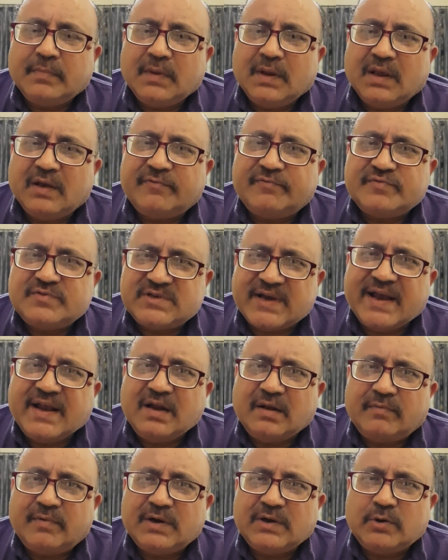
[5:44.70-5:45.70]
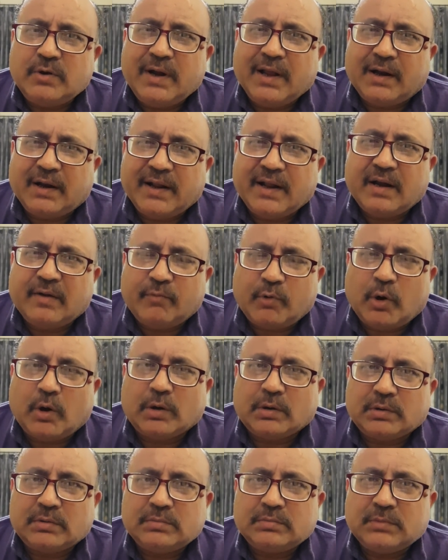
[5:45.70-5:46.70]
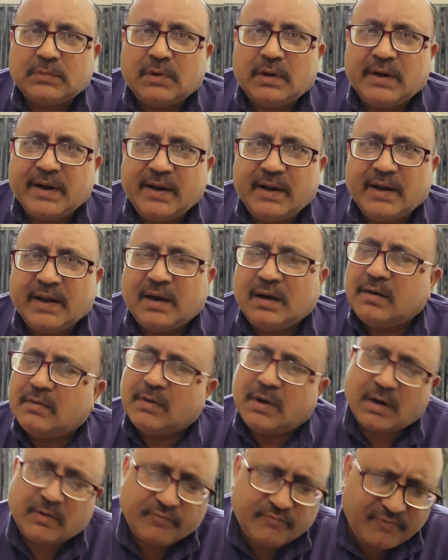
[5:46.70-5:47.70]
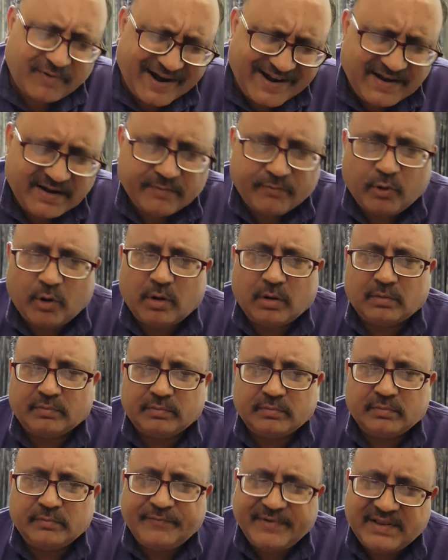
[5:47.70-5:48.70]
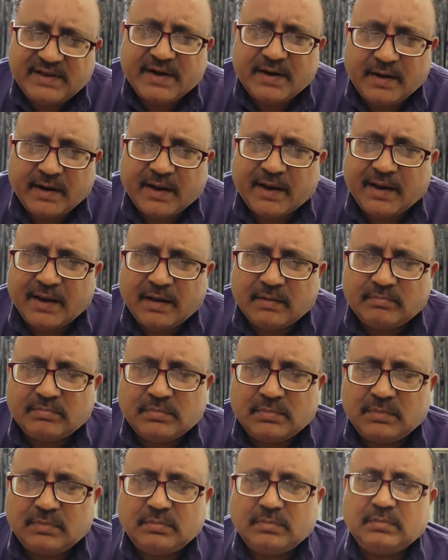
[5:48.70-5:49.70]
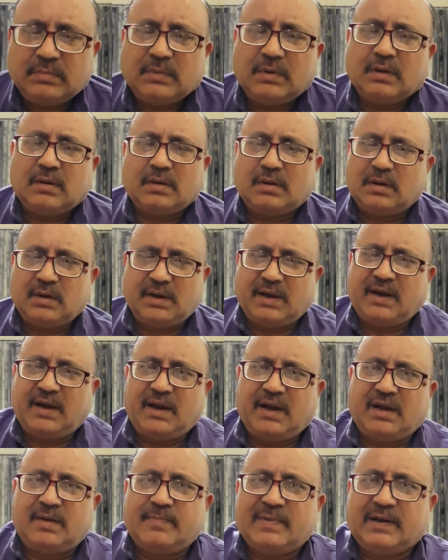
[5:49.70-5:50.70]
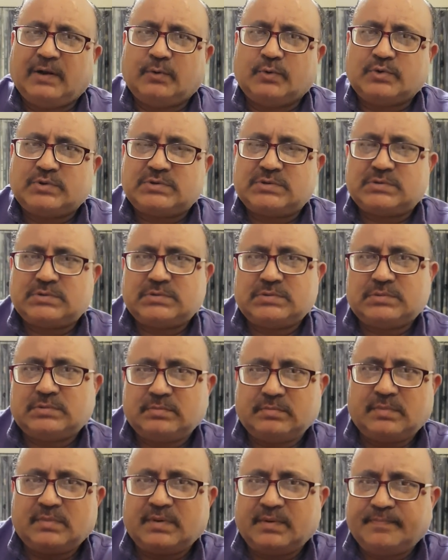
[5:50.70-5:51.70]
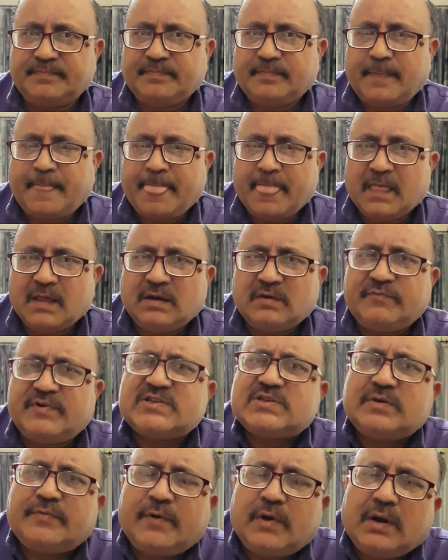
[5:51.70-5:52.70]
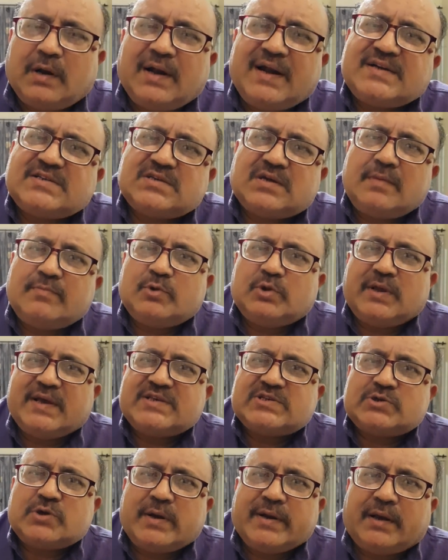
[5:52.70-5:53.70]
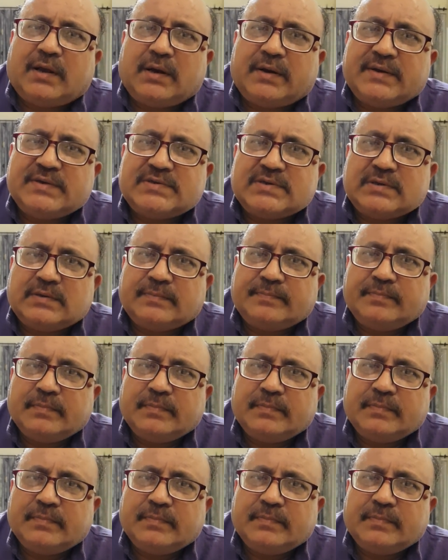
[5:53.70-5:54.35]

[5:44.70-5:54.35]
if China were to declare a war on India or fight a war with India, it may lose. First of all, let's come to the historical reason.